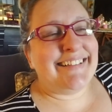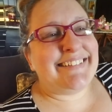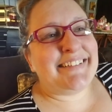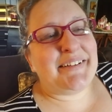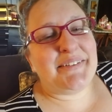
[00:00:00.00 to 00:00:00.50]

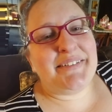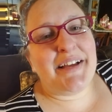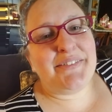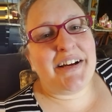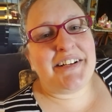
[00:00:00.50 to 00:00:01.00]
So
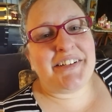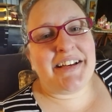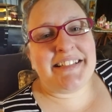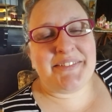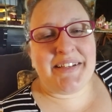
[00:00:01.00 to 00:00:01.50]
never
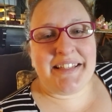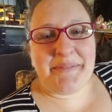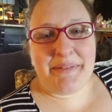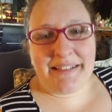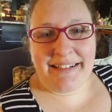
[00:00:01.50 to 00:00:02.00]
underestimate the
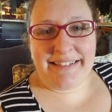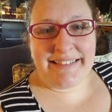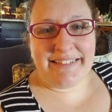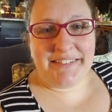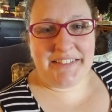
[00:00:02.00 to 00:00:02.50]
ability
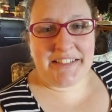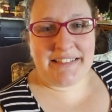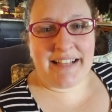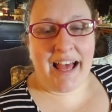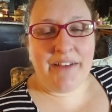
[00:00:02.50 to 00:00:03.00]
to
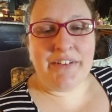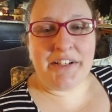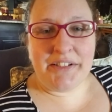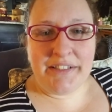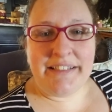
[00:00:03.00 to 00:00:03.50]
just have a
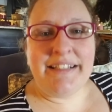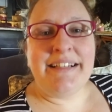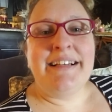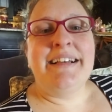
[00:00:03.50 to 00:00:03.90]
good,